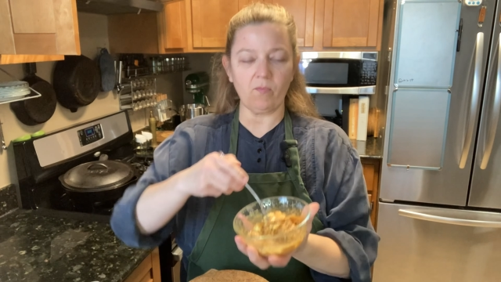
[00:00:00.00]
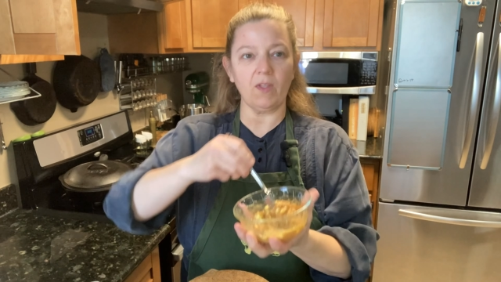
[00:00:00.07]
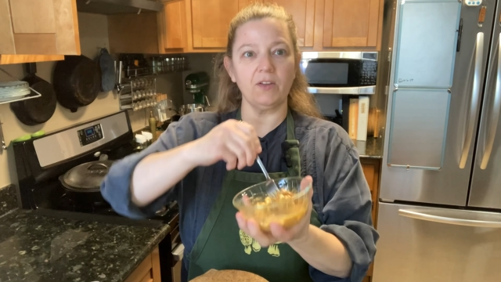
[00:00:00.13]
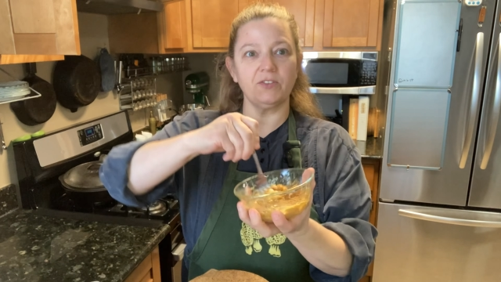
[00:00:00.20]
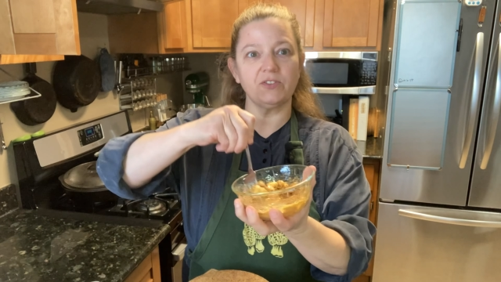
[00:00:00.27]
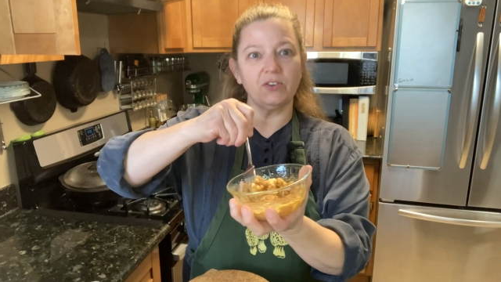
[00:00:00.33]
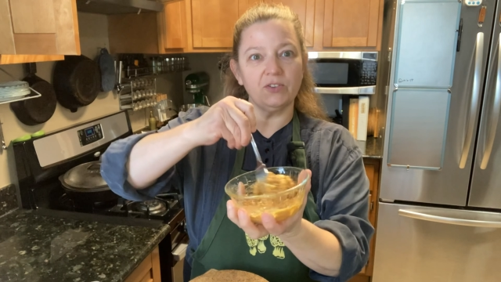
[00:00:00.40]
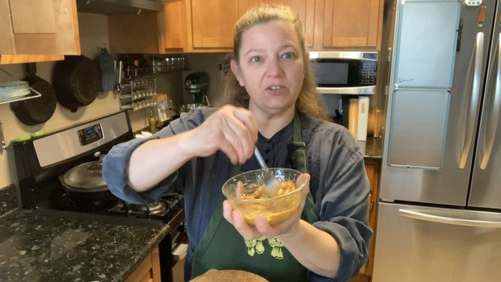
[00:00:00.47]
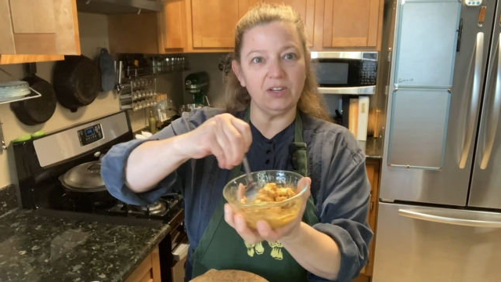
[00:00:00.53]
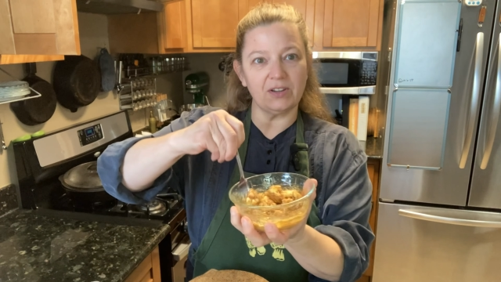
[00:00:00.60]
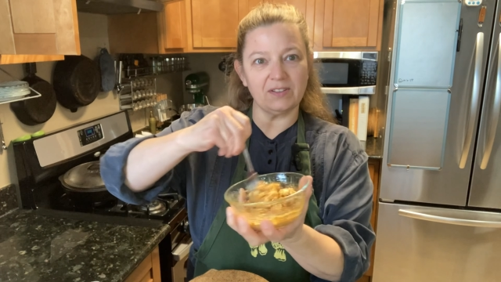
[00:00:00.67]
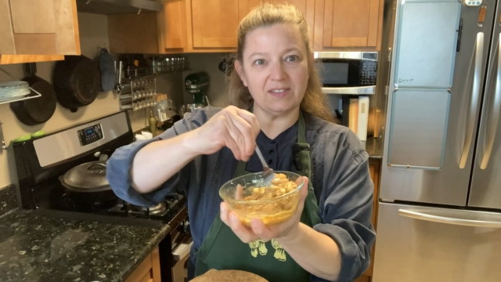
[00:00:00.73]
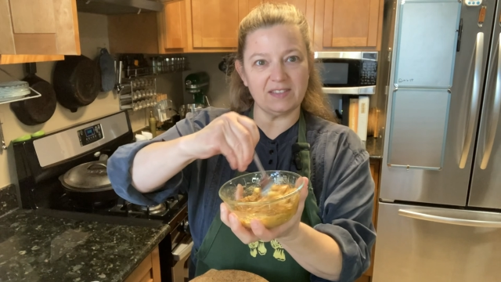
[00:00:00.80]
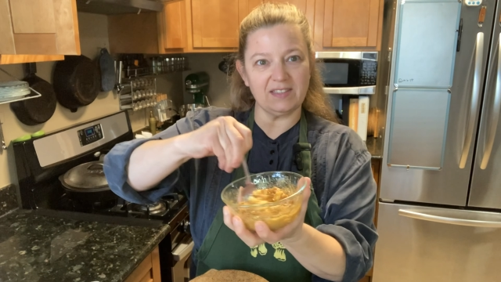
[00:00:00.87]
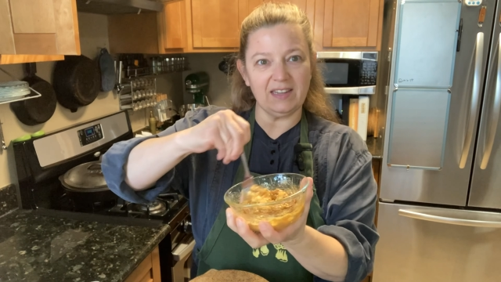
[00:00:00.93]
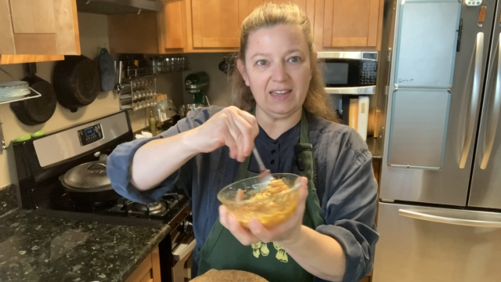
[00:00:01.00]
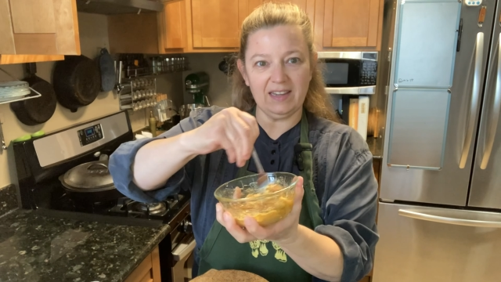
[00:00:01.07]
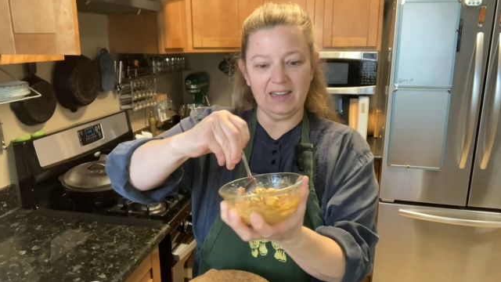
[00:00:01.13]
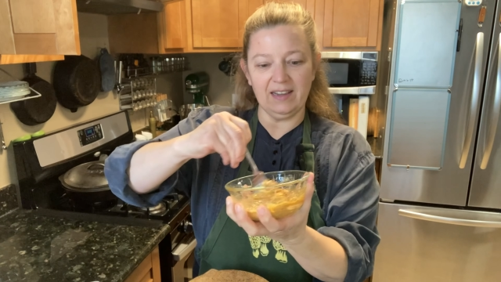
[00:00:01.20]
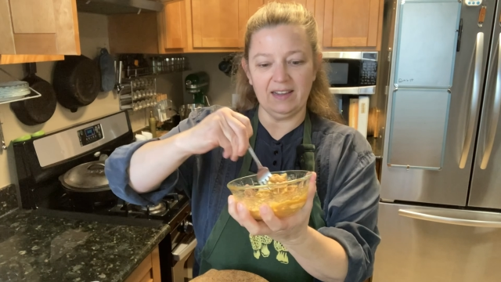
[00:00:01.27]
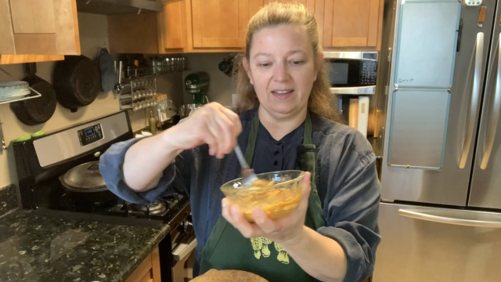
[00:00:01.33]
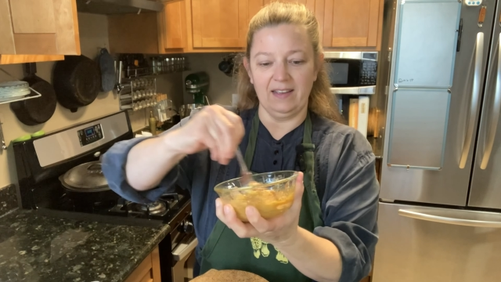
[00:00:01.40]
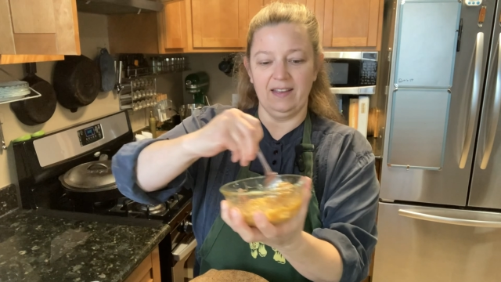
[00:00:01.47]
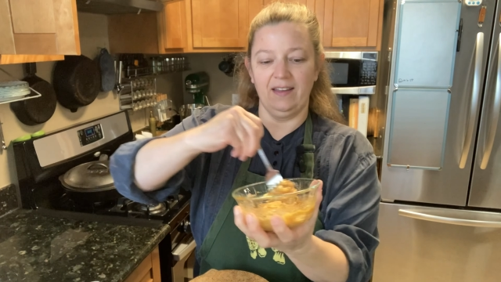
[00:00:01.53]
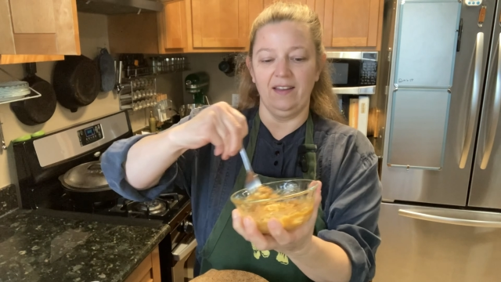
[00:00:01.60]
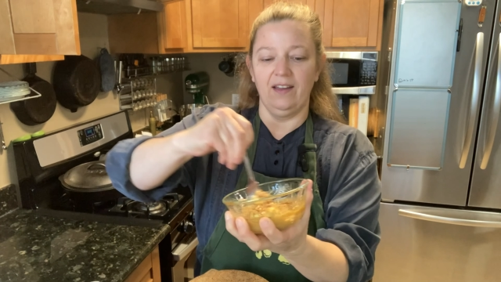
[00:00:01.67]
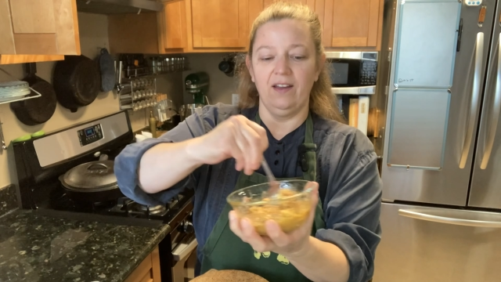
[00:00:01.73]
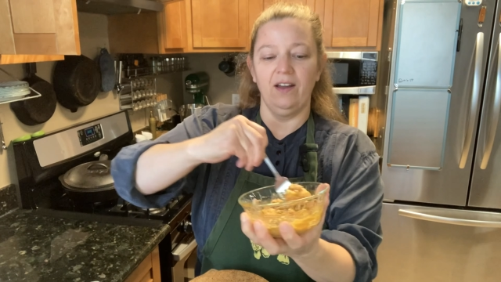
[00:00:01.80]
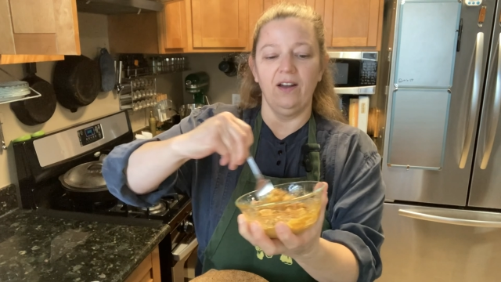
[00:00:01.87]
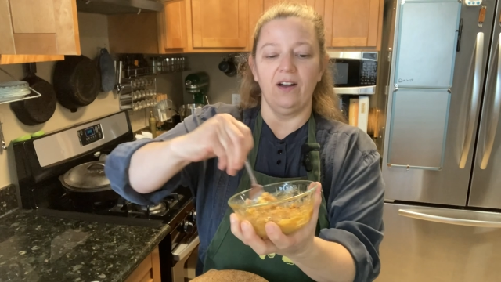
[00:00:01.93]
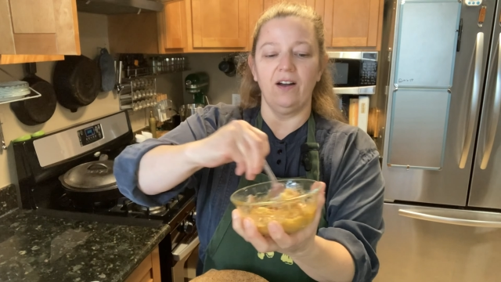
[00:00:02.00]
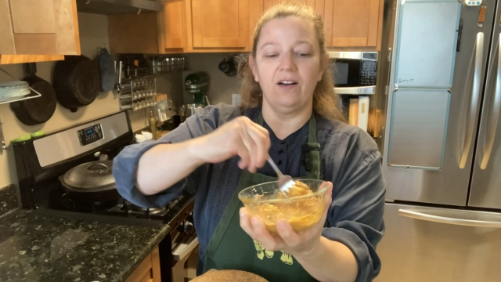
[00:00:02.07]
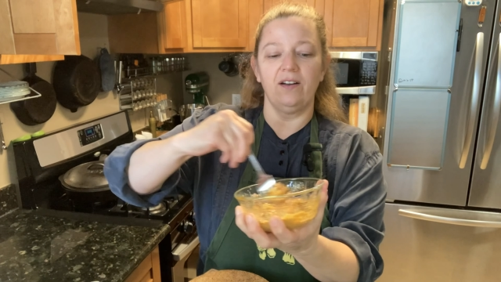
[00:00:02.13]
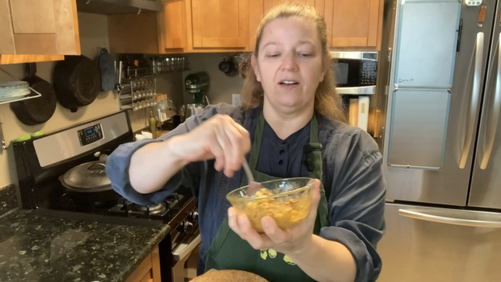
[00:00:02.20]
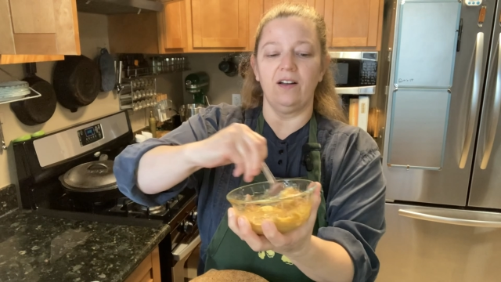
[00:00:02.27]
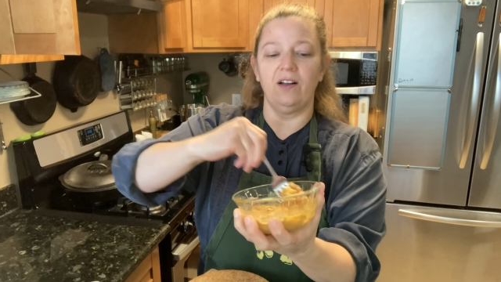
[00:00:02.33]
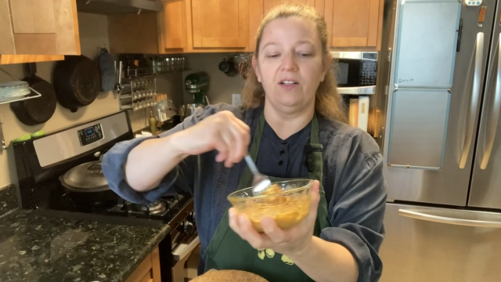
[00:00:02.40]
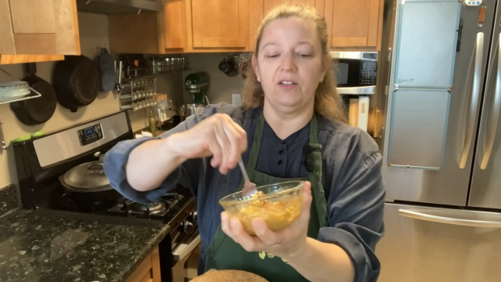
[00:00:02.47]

So you can see all